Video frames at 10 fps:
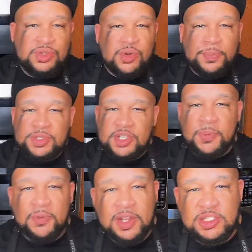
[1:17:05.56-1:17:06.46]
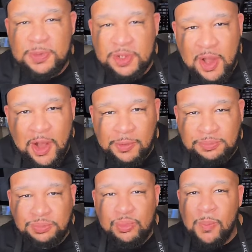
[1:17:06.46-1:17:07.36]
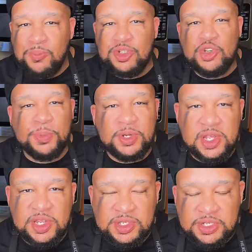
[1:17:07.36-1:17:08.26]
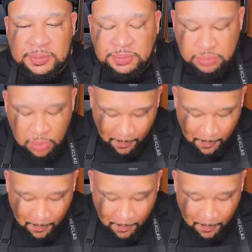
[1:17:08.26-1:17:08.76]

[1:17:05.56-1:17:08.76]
Super simple recipe, y'all. Super easy.